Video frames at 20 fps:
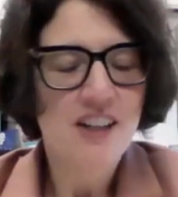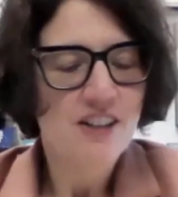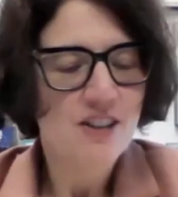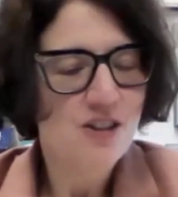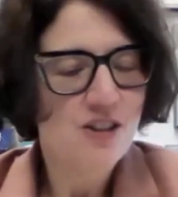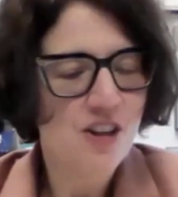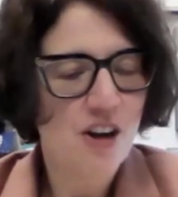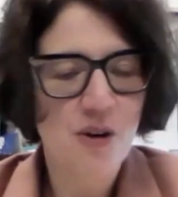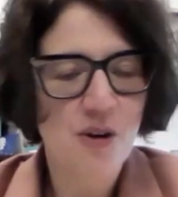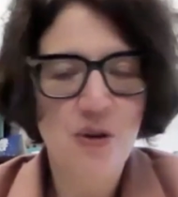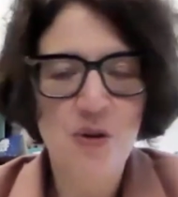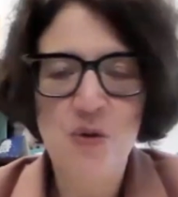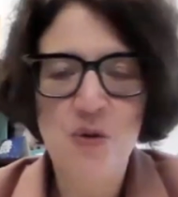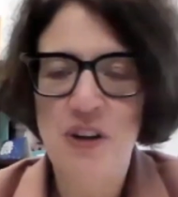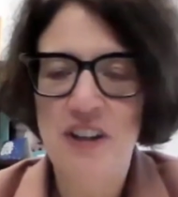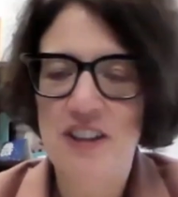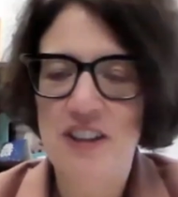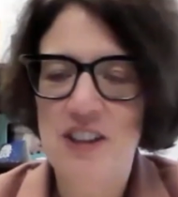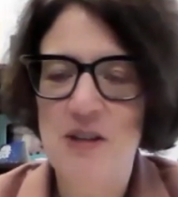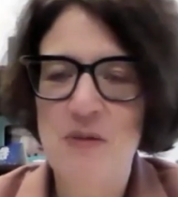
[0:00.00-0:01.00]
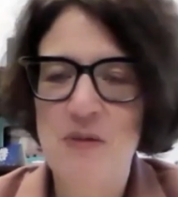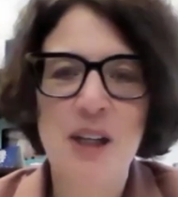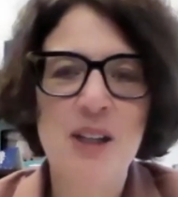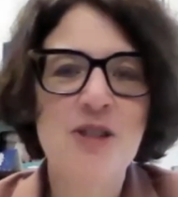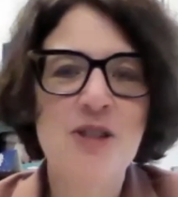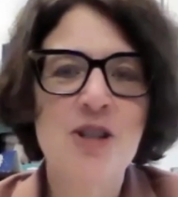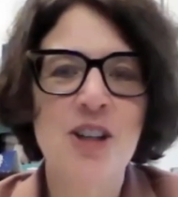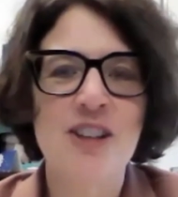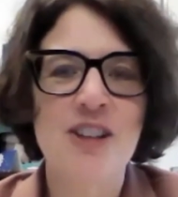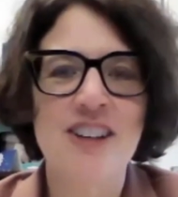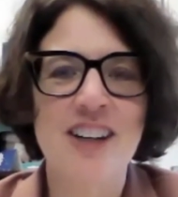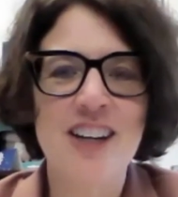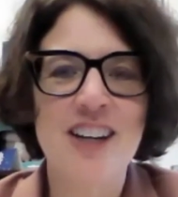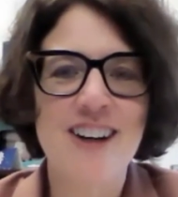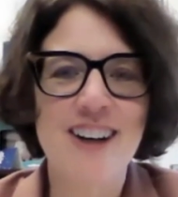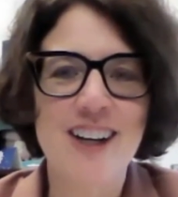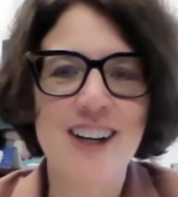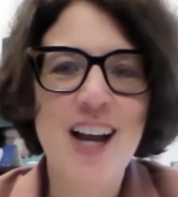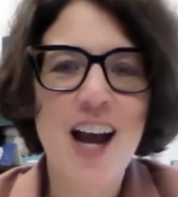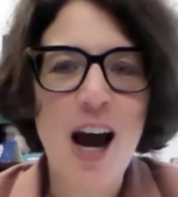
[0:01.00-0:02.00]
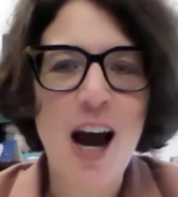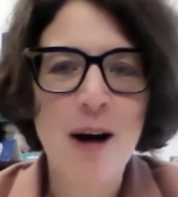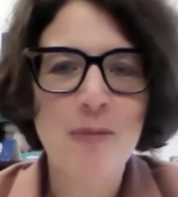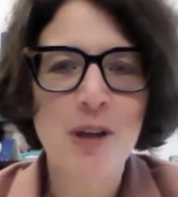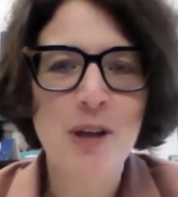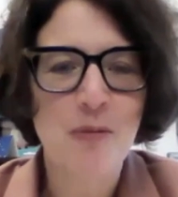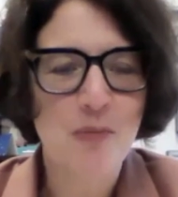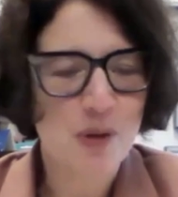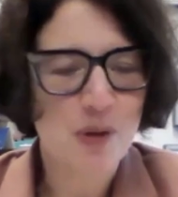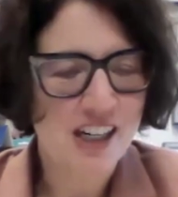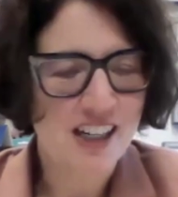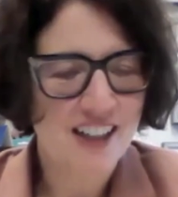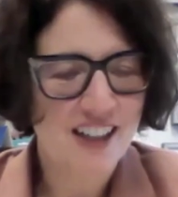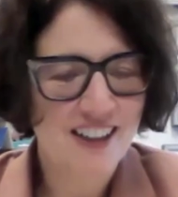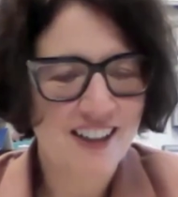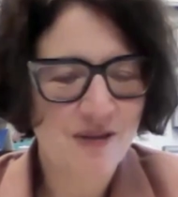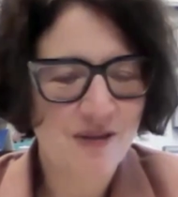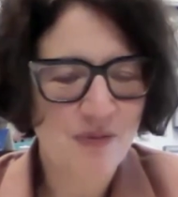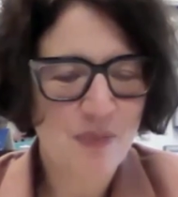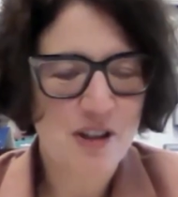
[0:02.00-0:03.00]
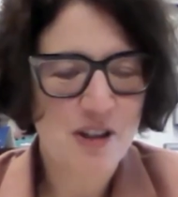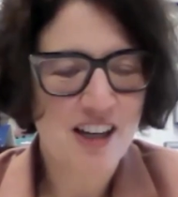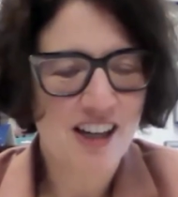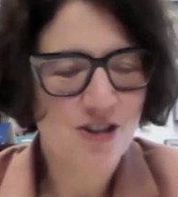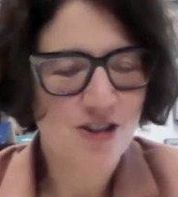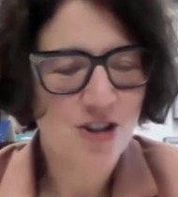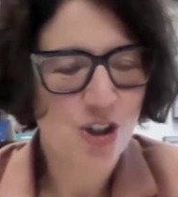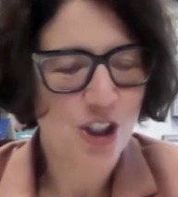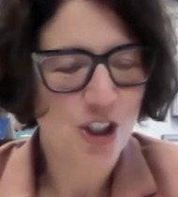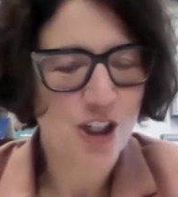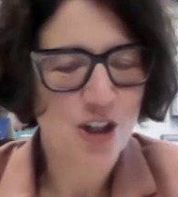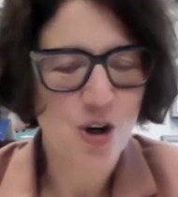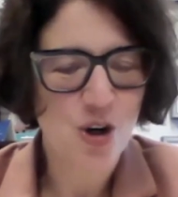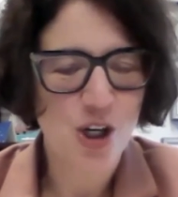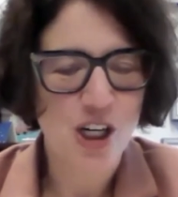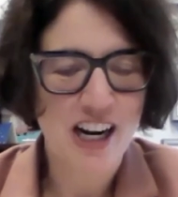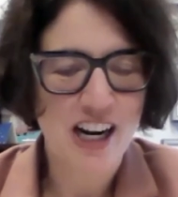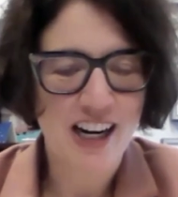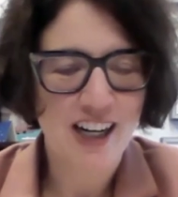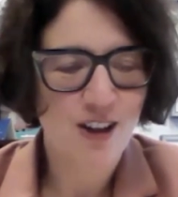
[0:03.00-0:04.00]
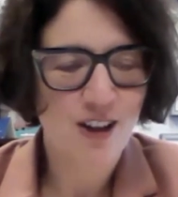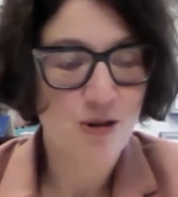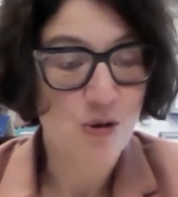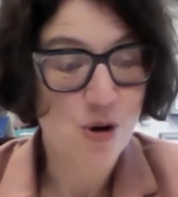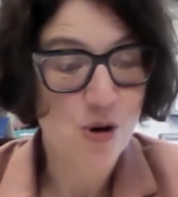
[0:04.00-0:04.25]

So you mentioned a cabinet being potentially created,